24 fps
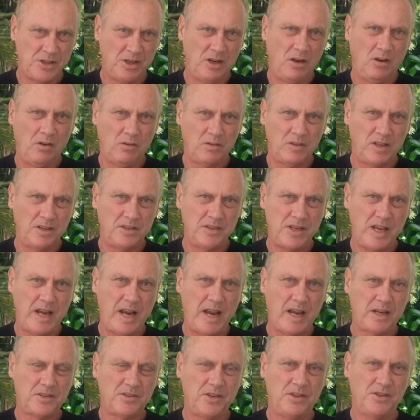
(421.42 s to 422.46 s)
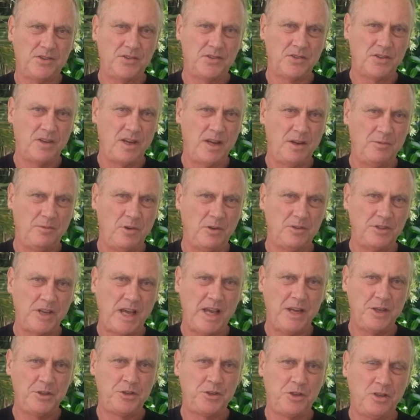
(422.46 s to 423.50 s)
along the z-axis and
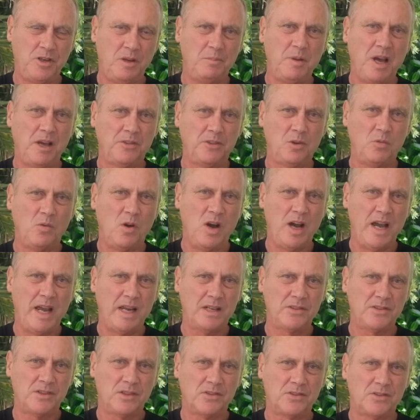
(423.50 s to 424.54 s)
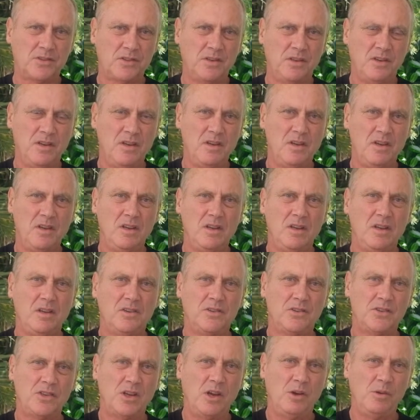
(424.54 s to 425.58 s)
rotation about the y-axis.
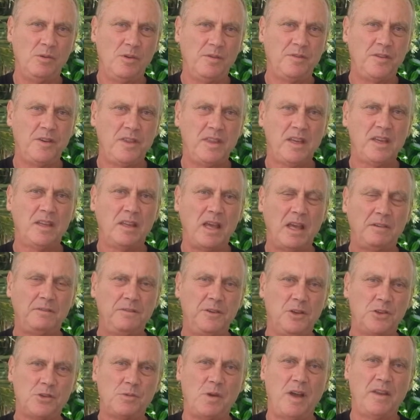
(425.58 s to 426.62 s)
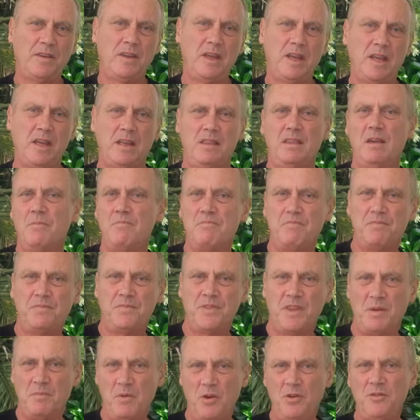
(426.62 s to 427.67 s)
So if we think of that first one,
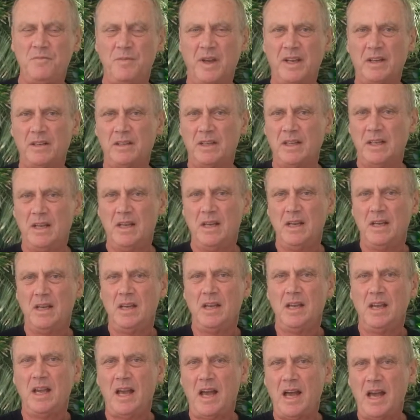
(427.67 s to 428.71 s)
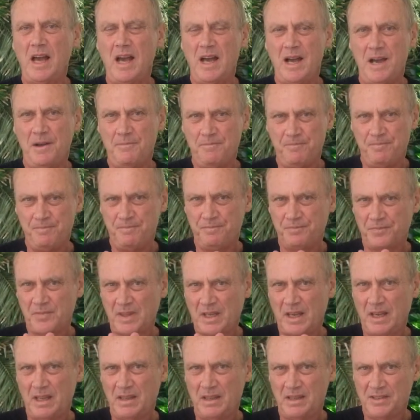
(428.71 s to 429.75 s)
the movement,
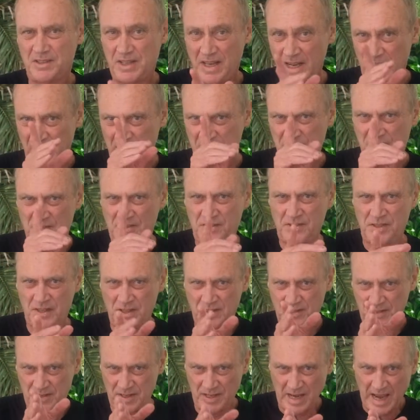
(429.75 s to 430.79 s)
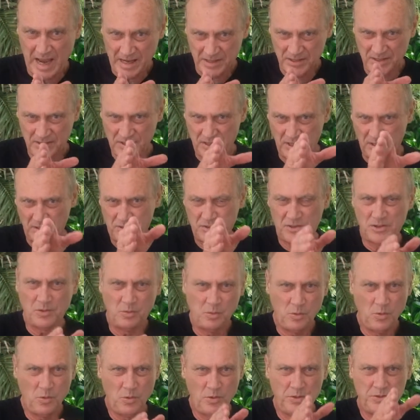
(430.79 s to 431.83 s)
the z-axis is the axis that's
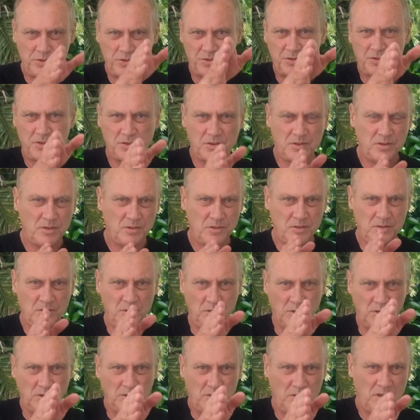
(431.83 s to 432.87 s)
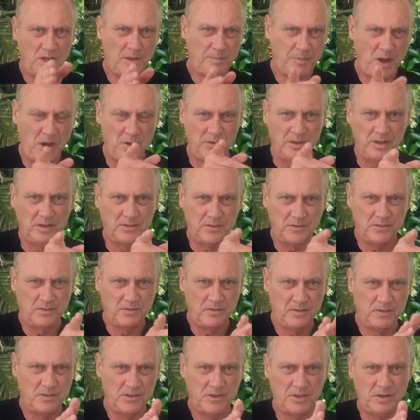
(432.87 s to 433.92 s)
towards your opponent.
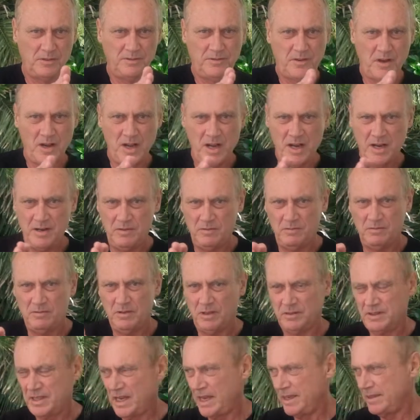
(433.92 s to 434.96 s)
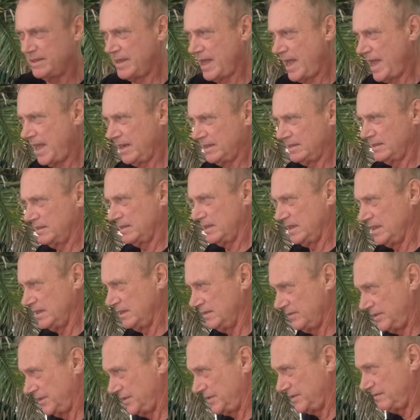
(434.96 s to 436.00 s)
So if I rotate that
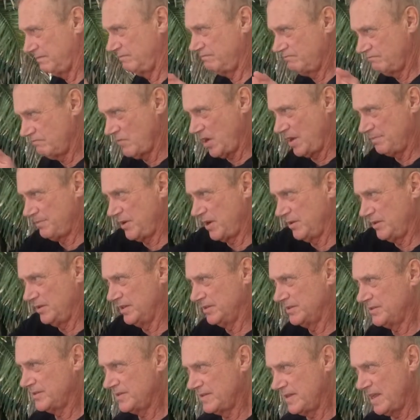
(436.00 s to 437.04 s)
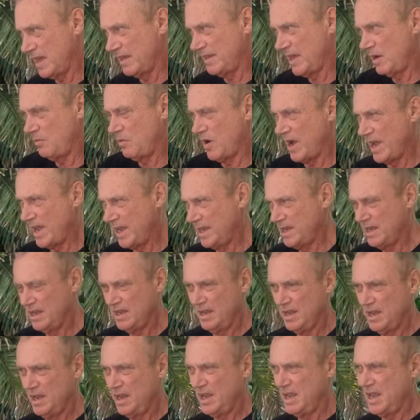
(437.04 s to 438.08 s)
and just my opponent's now that way,
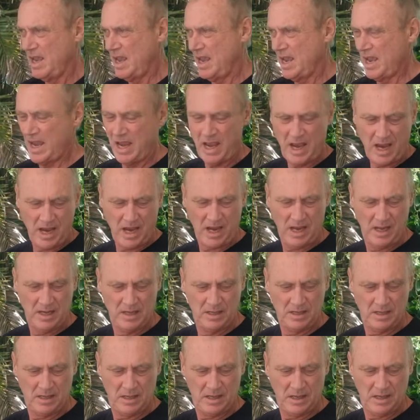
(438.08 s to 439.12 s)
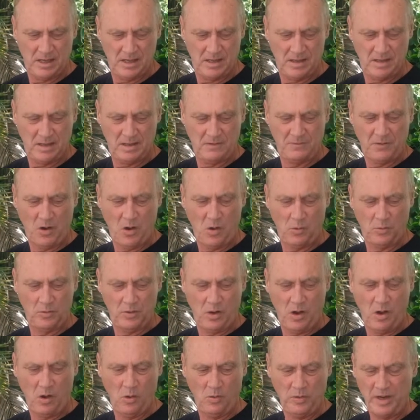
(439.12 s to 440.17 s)
and if I
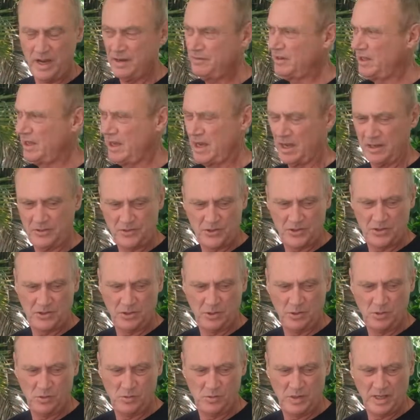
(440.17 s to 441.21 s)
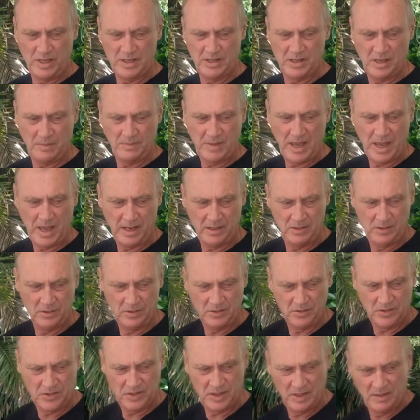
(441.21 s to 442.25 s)
hold everything else still except that, you
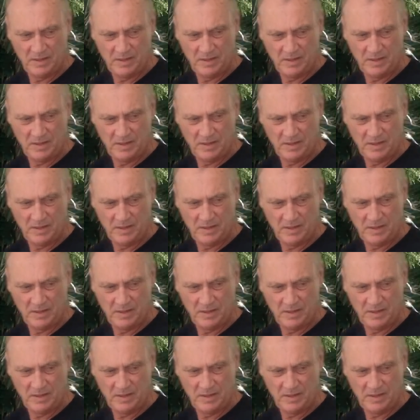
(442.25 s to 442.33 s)
can see